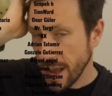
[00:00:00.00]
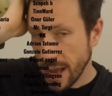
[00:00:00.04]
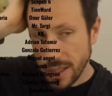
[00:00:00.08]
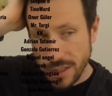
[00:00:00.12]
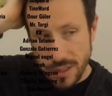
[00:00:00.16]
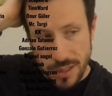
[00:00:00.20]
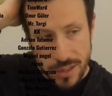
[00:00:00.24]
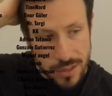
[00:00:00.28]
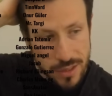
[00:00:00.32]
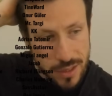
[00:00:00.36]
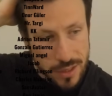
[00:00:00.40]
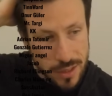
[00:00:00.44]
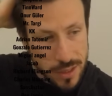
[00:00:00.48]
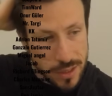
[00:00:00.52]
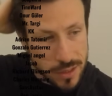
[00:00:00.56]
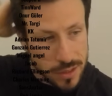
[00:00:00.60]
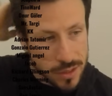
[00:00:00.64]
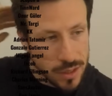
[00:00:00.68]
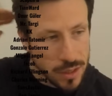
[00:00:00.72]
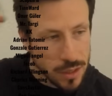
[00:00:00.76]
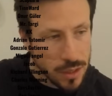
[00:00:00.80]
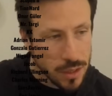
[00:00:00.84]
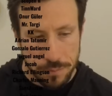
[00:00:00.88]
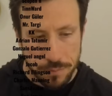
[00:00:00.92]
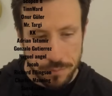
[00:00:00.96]
access to this.
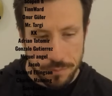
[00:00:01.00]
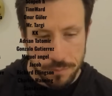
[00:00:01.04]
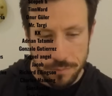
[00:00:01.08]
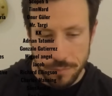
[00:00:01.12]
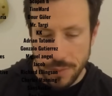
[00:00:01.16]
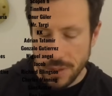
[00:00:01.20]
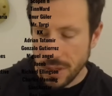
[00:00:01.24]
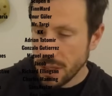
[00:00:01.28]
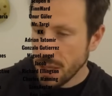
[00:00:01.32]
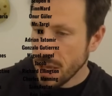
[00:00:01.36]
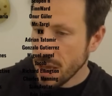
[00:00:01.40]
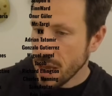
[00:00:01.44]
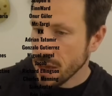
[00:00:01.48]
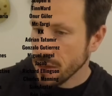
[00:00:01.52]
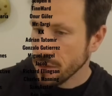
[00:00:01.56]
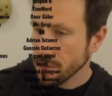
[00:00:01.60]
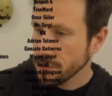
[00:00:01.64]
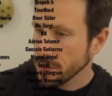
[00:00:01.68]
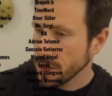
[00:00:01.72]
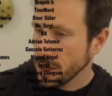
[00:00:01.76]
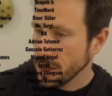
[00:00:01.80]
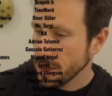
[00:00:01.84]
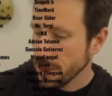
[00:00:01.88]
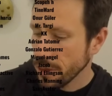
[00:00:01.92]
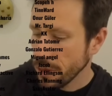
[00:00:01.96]
But yeah,
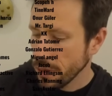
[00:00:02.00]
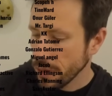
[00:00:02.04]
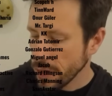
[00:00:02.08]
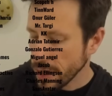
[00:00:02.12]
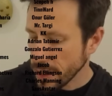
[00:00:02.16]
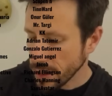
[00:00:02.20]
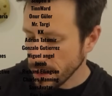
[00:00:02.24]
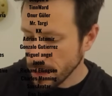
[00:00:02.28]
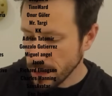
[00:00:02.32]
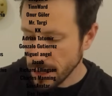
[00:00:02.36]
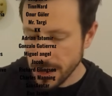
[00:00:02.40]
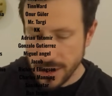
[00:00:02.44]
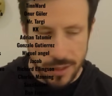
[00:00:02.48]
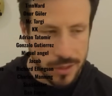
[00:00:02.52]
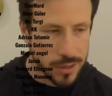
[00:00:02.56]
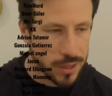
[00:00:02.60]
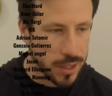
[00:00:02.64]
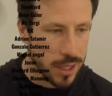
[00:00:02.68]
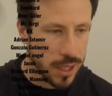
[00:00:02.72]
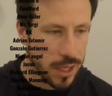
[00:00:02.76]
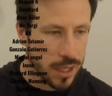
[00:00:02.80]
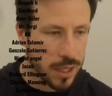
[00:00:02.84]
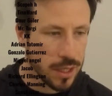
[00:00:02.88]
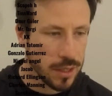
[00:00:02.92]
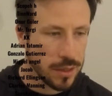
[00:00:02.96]
other than that, guys,
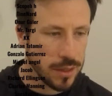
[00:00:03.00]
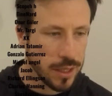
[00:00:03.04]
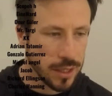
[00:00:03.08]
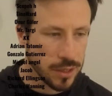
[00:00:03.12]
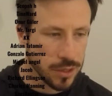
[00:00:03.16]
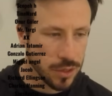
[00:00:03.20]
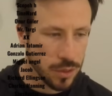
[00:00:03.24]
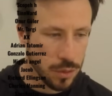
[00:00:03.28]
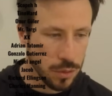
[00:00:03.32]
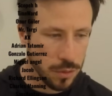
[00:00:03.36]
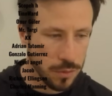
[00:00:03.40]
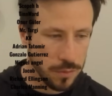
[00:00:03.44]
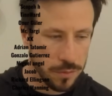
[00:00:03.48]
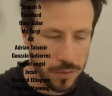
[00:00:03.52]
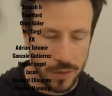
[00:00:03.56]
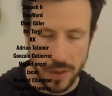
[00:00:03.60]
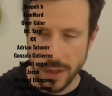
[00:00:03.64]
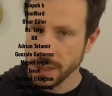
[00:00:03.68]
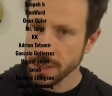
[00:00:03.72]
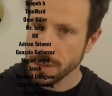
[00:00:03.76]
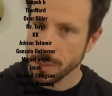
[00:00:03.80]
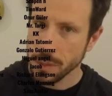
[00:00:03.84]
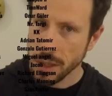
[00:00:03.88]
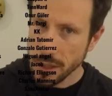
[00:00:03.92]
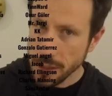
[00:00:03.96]
uh, that's all for
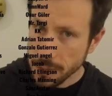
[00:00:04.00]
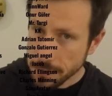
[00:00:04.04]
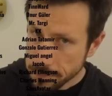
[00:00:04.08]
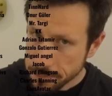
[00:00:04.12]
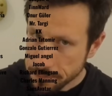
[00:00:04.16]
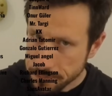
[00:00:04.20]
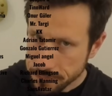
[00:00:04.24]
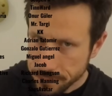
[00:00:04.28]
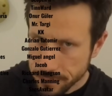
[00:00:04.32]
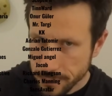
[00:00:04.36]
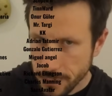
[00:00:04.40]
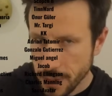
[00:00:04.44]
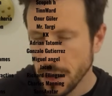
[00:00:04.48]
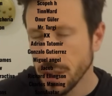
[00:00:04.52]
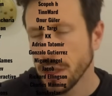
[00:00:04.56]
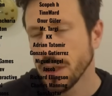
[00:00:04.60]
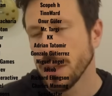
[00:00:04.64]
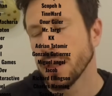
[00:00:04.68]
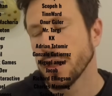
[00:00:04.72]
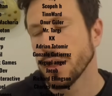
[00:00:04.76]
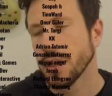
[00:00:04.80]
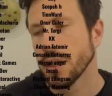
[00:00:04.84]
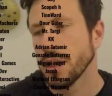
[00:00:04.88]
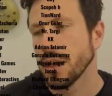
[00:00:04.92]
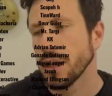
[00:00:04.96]
this one.
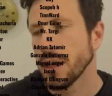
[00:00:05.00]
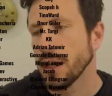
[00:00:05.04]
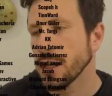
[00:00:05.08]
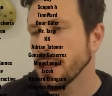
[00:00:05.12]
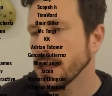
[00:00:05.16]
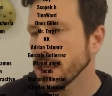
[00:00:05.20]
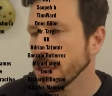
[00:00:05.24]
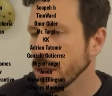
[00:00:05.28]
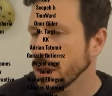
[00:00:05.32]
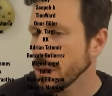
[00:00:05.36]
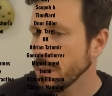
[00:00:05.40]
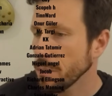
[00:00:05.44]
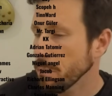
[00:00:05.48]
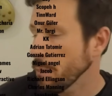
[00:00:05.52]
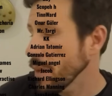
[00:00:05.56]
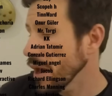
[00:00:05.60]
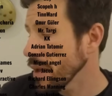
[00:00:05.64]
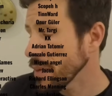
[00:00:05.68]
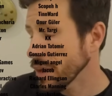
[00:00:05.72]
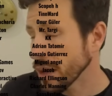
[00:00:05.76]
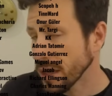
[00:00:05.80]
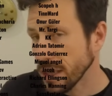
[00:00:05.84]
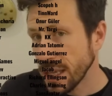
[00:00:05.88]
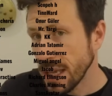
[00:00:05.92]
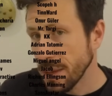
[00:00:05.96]
Uh,
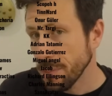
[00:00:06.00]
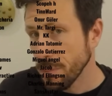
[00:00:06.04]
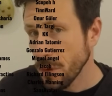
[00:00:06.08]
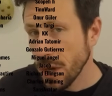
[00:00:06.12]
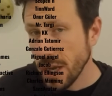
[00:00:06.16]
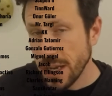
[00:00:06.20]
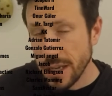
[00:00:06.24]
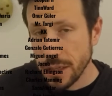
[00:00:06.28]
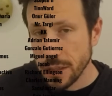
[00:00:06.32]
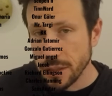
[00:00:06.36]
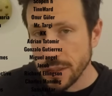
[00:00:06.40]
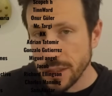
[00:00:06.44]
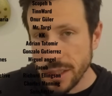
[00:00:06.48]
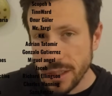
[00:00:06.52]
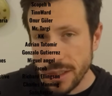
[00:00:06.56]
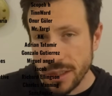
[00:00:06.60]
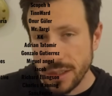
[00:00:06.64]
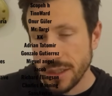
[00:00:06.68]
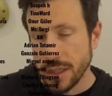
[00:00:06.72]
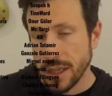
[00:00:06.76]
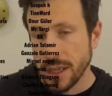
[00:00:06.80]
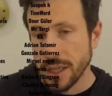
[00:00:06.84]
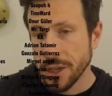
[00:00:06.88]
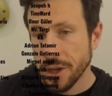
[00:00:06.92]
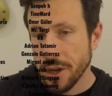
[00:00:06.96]
maybe I'll keep working on
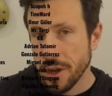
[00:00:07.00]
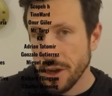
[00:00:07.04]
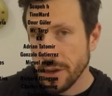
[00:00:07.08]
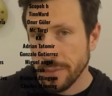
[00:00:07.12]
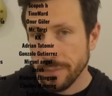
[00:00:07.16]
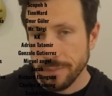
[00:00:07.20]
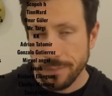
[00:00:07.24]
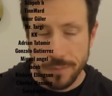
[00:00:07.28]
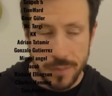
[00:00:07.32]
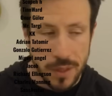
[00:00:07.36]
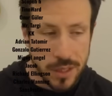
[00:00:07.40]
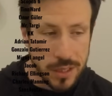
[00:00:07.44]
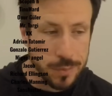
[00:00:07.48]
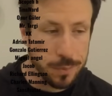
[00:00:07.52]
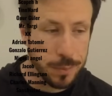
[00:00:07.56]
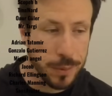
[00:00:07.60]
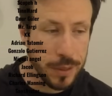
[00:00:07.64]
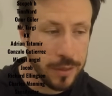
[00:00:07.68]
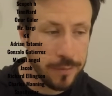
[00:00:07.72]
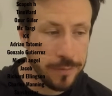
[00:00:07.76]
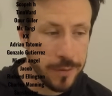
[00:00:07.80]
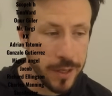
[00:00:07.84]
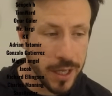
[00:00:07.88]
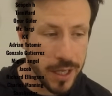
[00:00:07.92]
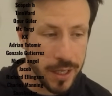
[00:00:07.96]
this. I don't know. It's
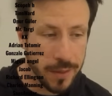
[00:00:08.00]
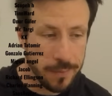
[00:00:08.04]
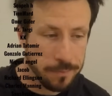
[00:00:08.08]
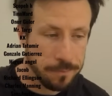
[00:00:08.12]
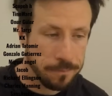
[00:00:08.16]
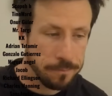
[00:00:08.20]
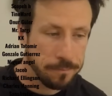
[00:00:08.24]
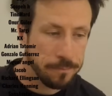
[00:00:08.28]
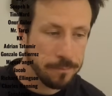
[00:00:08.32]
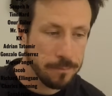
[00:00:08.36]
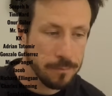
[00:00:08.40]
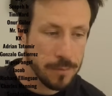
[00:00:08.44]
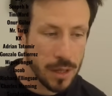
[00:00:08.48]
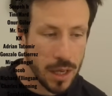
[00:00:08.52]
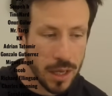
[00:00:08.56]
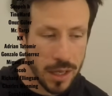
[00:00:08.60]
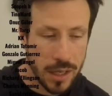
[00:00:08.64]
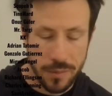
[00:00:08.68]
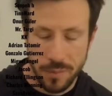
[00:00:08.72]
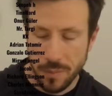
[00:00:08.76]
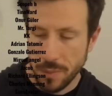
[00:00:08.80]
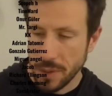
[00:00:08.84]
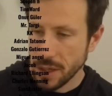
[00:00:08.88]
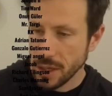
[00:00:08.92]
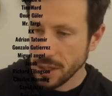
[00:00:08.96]
pretty fun.
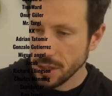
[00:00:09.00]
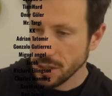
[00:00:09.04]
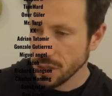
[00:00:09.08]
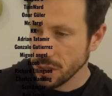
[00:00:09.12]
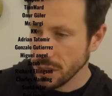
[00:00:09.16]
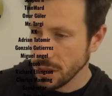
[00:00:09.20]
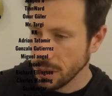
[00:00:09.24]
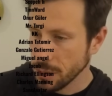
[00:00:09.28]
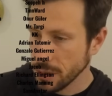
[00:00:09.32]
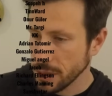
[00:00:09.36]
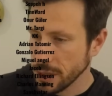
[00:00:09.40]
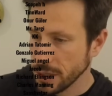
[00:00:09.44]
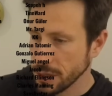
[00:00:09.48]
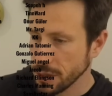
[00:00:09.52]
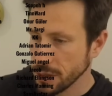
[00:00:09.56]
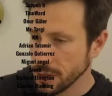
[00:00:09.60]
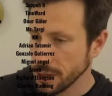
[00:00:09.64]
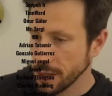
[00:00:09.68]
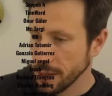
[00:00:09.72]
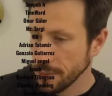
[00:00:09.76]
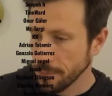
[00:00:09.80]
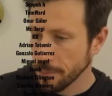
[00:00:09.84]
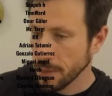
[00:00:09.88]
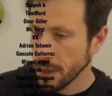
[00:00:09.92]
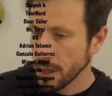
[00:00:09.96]
I've been enjoying working on
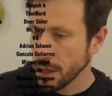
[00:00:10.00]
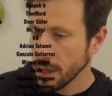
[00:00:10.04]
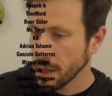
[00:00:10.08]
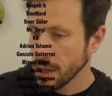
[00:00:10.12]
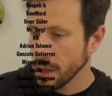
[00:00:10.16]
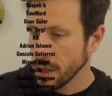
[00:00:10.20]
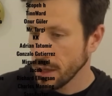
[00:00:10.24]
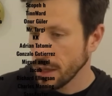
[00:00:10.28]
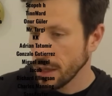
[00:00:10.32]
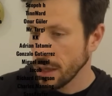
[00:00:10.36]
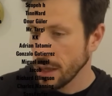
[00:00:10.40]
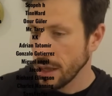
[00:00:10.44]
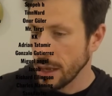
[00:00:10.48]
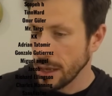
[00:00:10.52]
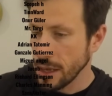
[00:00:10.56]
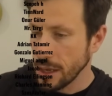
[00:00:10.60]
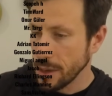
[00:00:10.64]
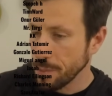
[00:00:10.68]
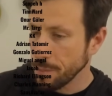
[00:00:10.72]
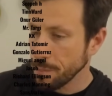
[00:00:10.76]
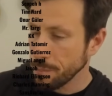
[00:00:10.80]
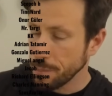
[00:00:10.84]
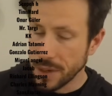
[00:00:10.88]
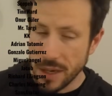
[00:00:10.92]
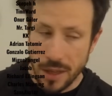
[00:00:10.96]
it.
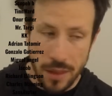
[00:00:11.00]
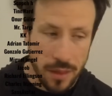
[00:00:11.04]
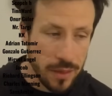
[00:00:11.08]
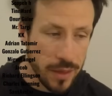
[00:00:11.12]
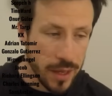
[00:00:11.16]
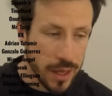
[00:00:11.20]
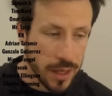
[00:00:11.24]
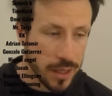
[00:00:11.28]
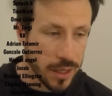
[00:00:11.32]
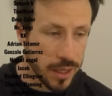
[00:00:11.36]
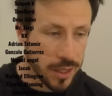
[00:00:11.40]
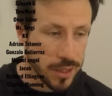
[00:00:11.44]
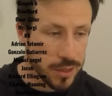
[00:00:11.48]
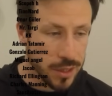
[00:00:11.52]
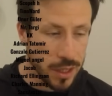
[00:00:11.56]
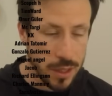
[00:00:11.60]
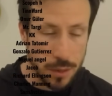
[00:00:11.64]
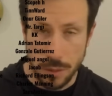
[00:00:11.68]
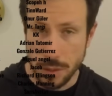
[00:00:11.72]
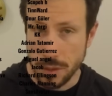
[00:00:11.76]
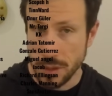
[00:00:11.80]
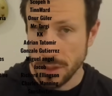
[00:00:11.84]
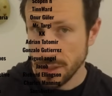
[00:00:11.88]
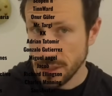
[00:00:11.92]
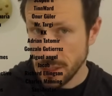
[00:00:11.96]
Um, but other than that, guys, I
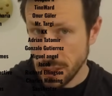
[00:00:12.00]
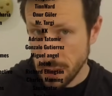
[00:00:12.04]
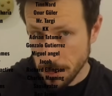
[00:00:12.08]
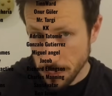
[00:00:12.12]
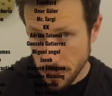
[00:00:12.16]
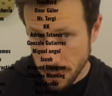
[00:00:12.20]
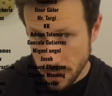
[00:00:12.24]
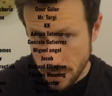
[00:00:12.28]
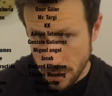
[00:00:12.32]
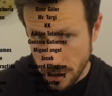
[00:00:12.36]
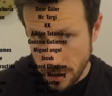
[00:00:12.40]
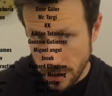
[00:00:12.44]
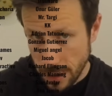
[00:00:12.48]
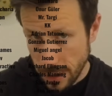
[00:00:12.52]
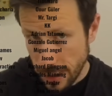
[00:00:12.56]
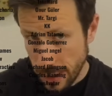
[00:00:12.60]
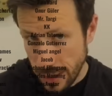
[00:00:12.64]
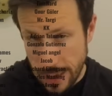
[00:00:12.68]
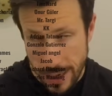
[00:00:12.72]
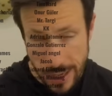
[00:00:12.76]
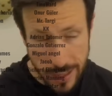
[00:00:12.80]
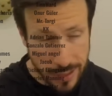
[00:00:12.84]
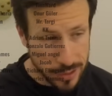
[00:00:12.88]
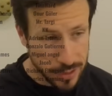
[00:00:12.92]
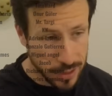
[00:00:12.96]
will see you all
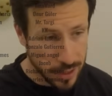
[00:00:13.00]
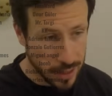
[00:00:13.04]
next